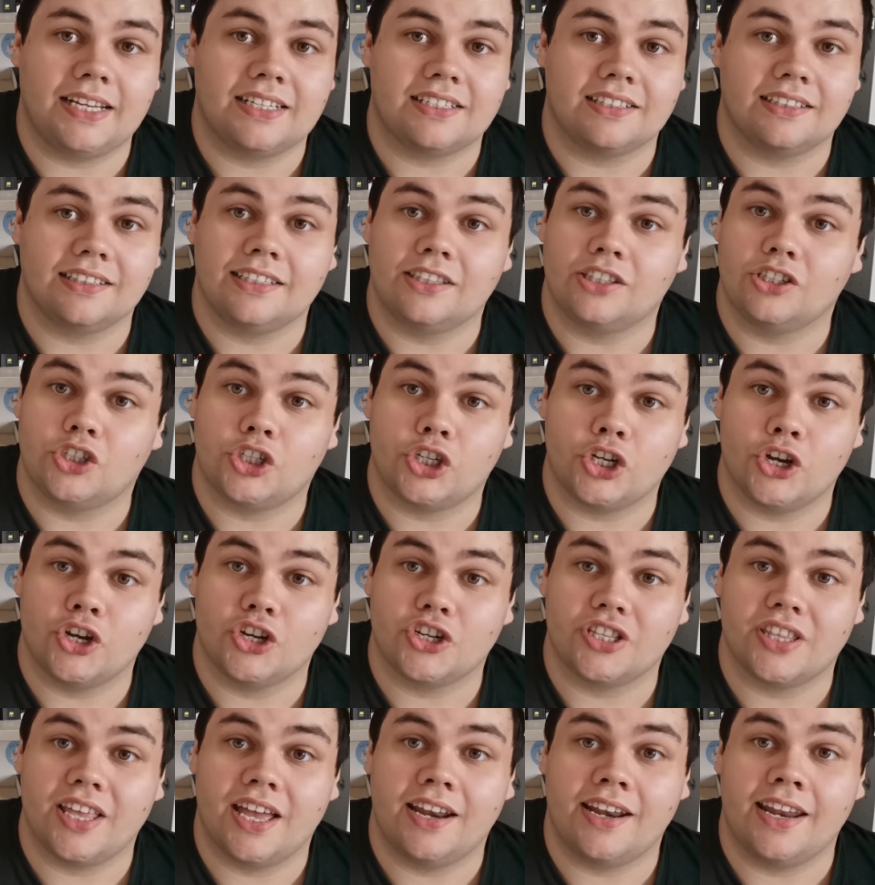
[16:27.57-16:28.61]
basically the
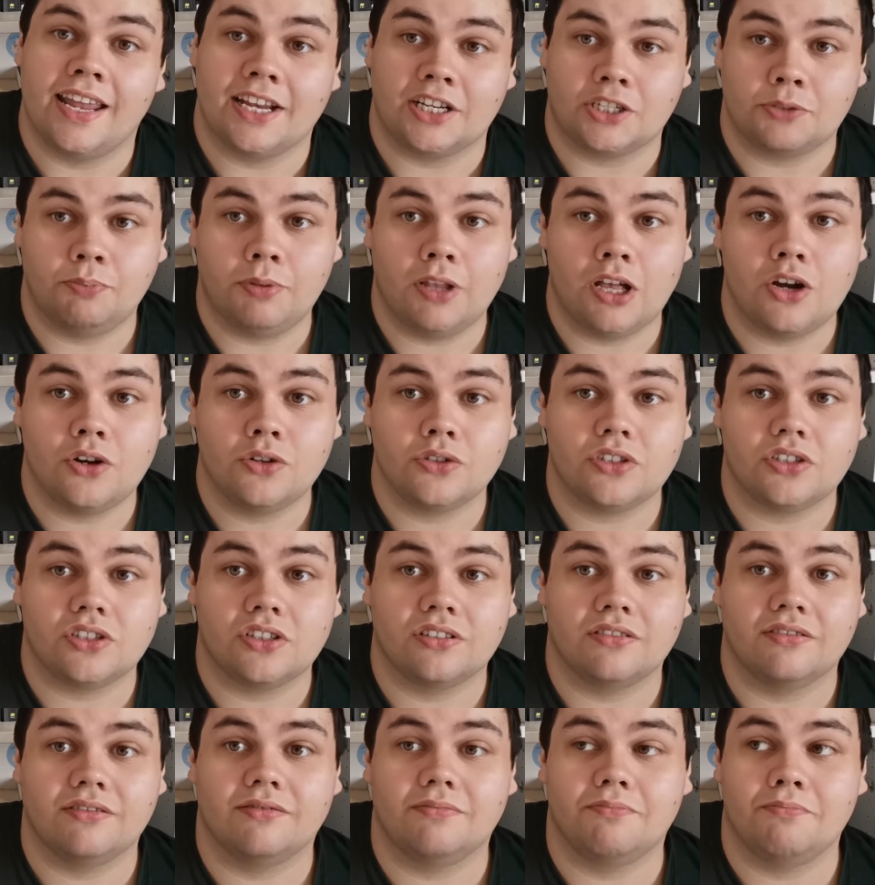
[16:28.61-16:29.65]
church then
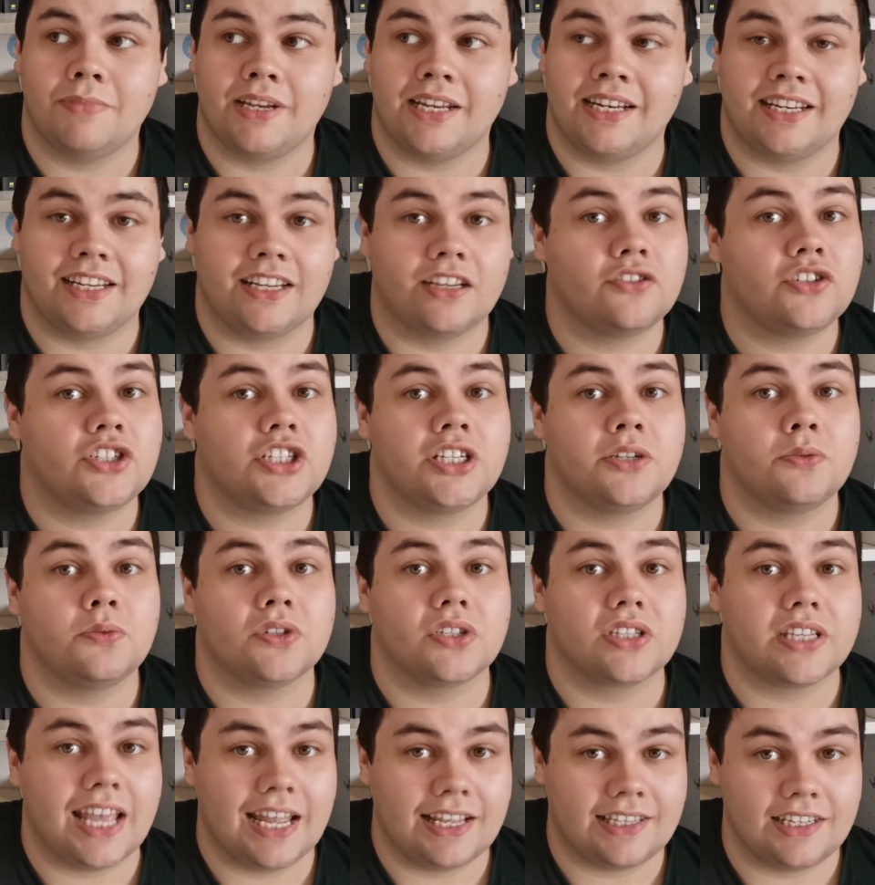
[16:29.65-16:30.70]
explodes, meaning if
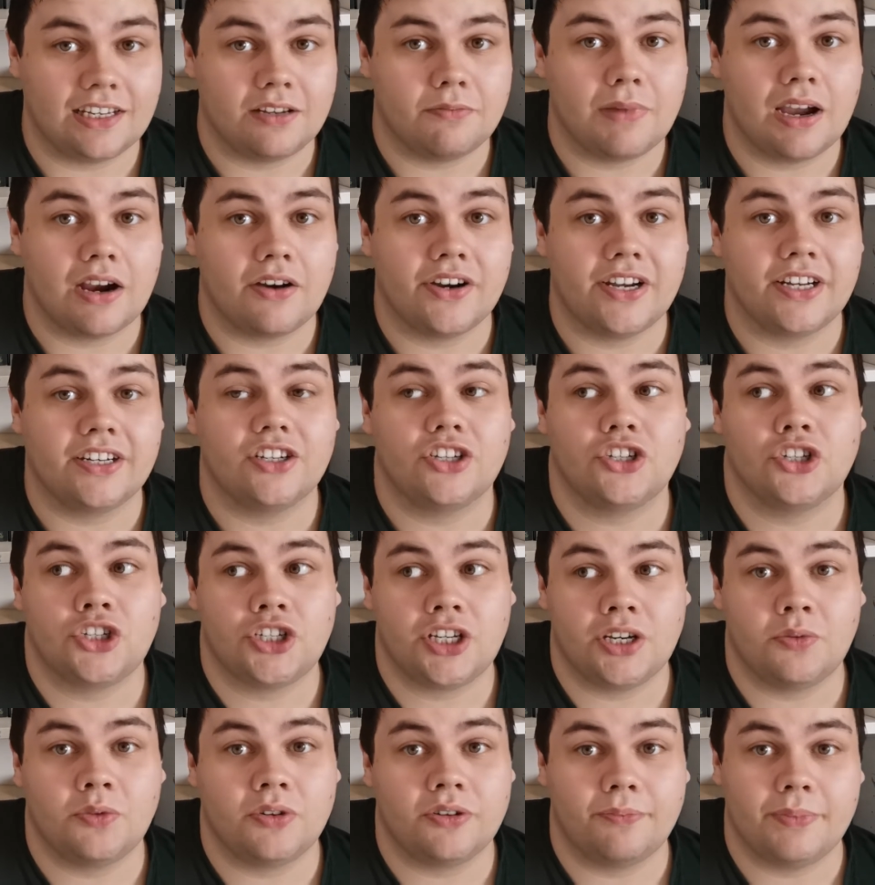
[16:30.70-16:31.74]
she was getting
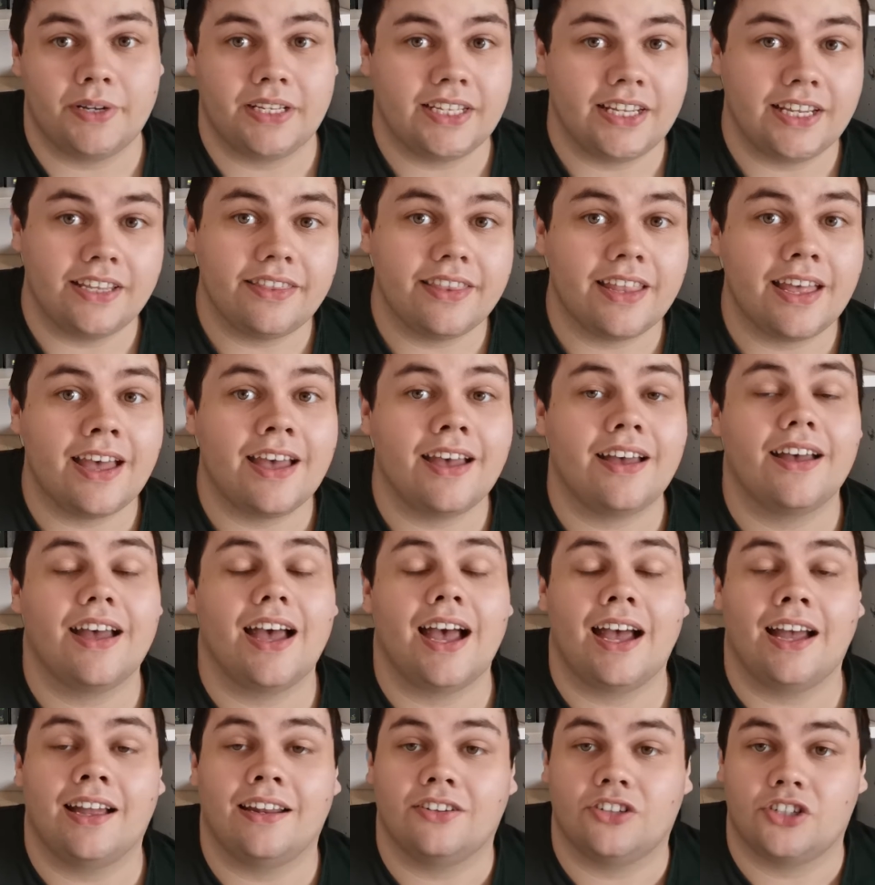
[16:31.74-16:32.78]
married, she would have been in
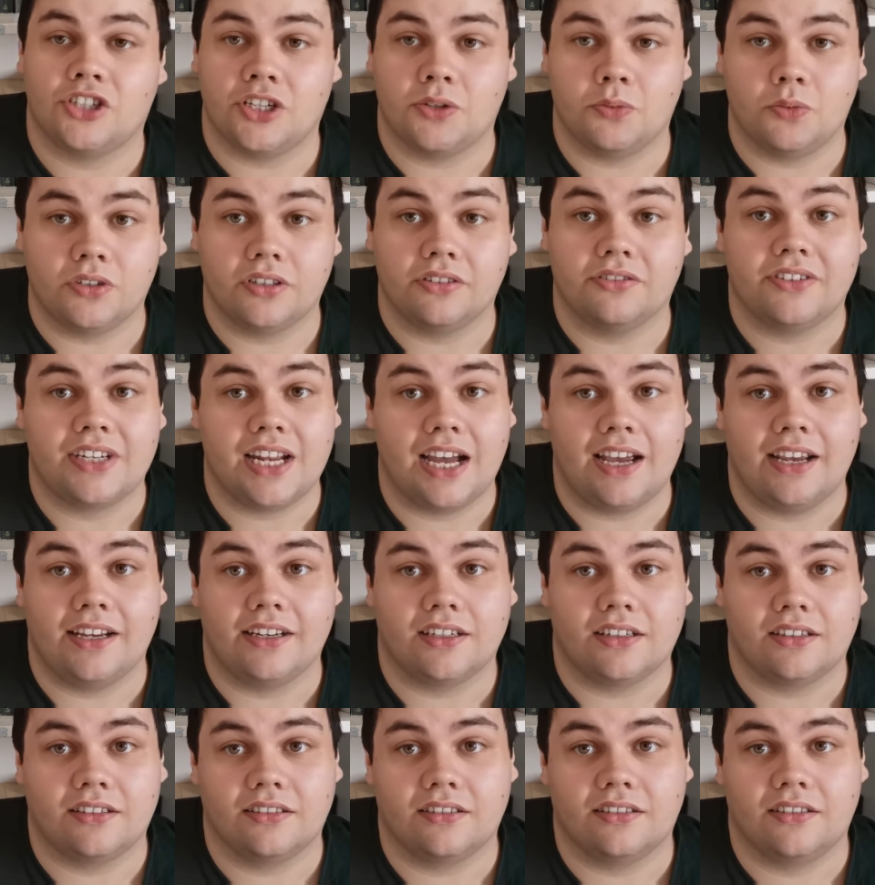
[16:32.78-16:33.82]
there and she would have
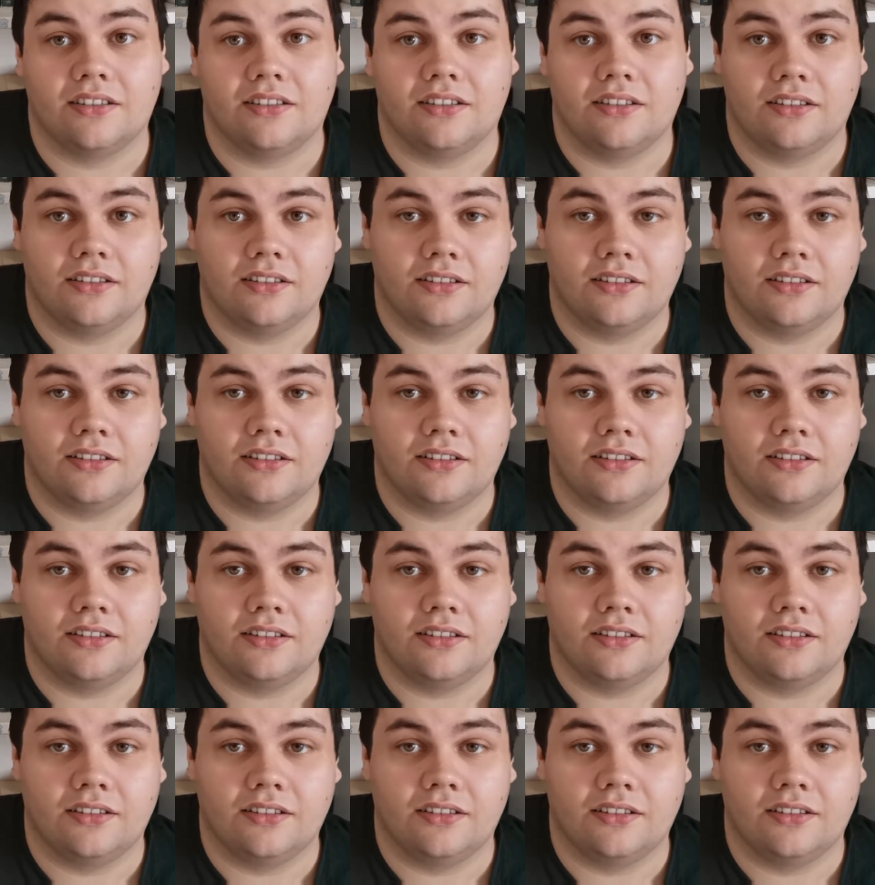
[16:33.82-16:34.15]
died.